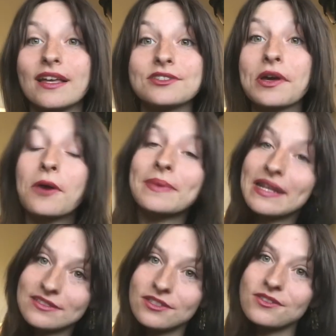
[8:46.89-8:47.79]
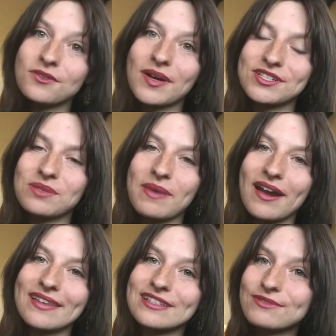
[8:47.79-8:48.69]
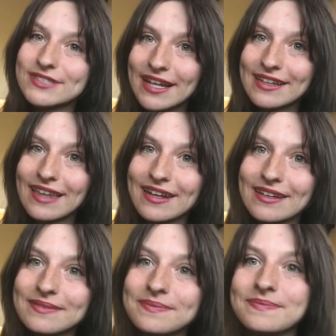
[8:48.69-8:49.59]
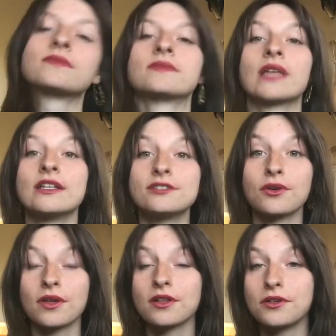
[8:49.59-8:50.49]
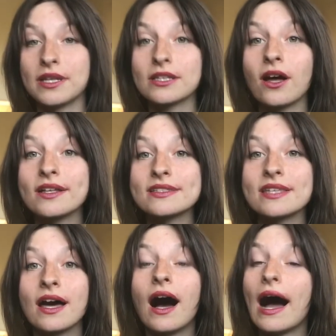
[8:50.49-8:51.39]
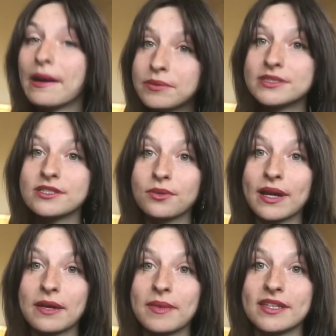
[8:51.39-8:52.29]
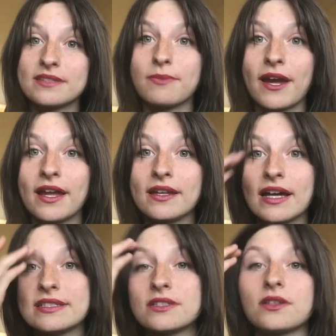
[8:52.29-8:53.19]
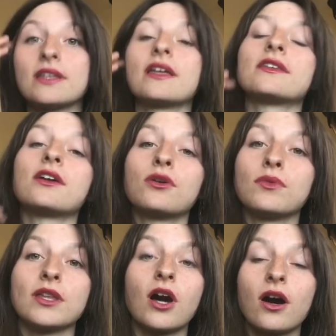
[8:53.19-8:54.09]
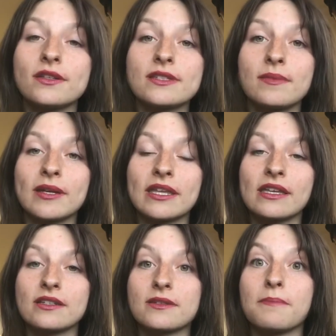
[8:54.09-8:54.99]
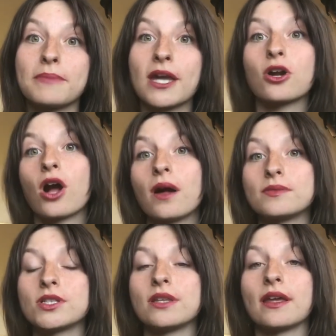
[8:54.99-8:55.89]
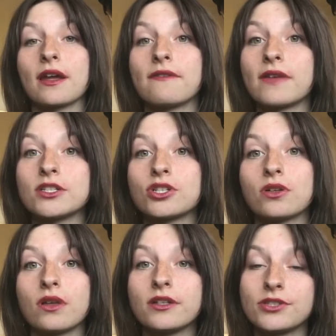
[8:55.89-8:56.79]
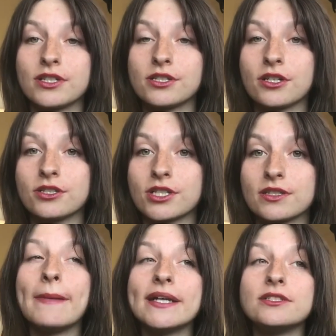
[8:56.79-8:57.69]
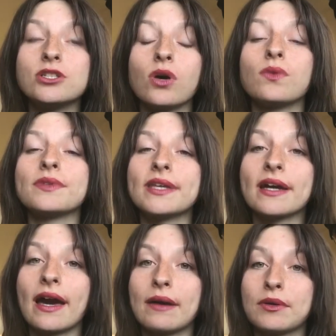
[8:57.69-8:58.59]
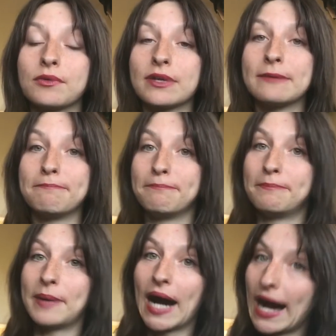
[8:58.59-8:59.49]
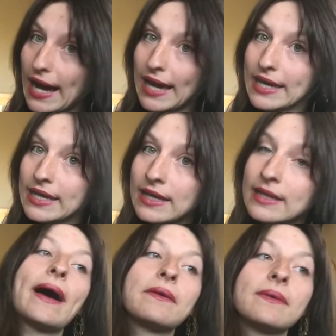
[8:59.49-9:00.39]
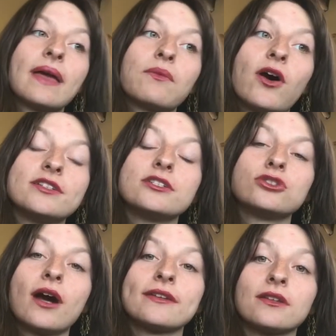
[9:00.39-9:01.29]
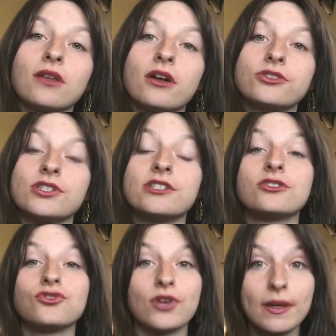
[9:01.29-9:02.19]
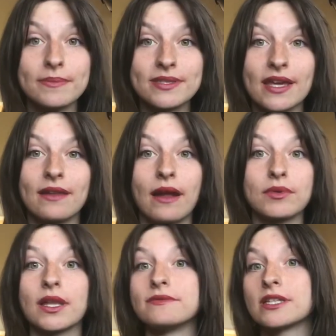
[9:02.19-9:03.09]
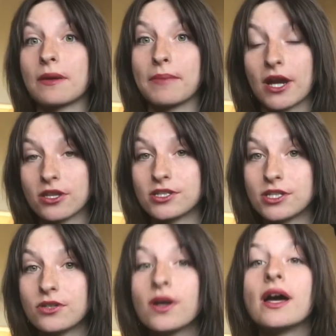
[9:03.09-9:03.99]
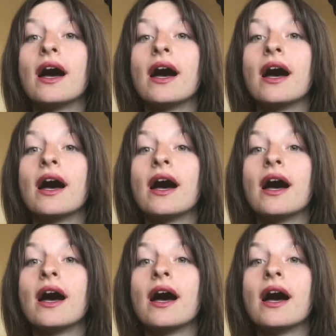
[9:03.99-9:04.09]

So I hope that answers your question, Mary. Thanks for sending that in. So concluding thoughts, I would still recommend this brand. I still think that they are really awesome. I think it is a better option than conventional laundry detergents. I don't think I would rebuy. I want to try the laundry strips, and I would love to compare the two.